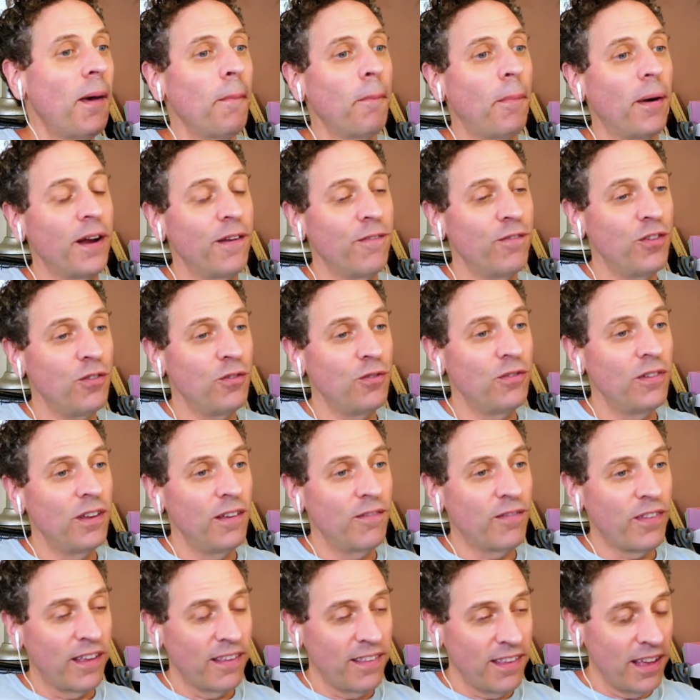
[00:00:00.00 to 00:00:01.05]
But
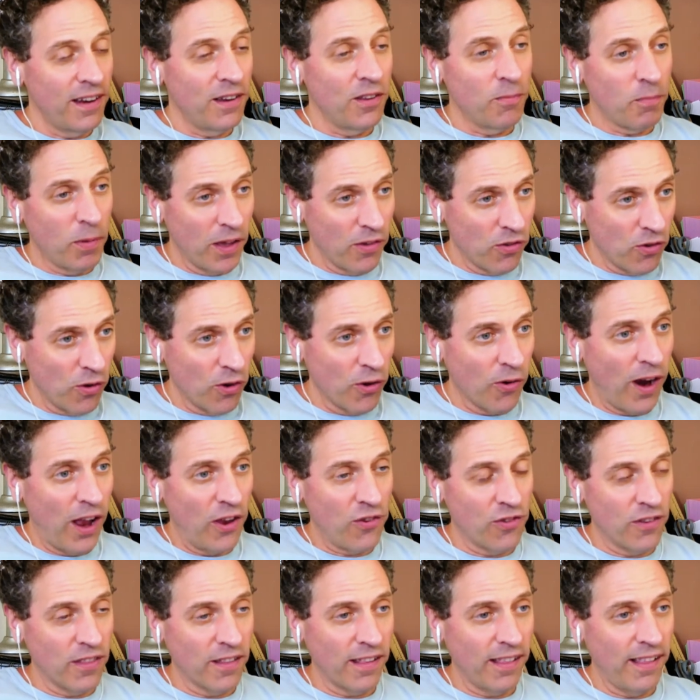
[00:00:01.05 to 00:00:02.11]
if they did, because you were a
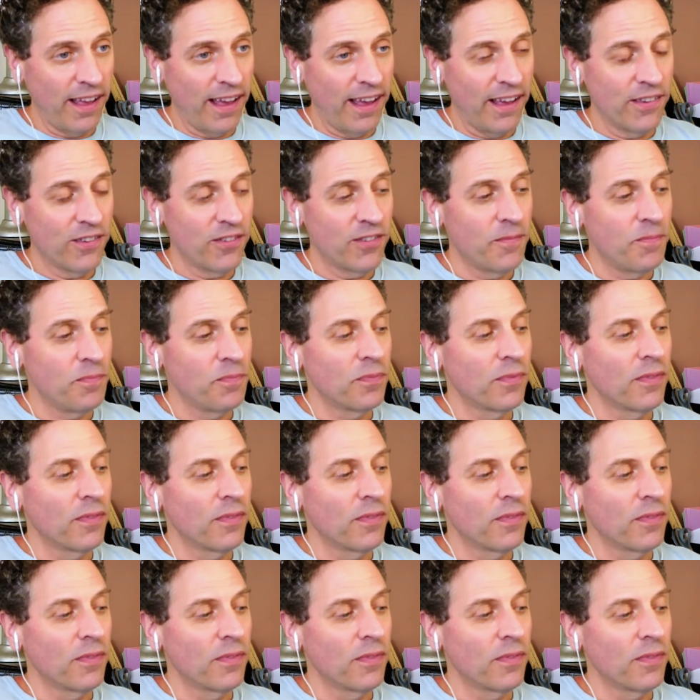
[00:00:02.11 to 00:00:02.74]
graduate of the class,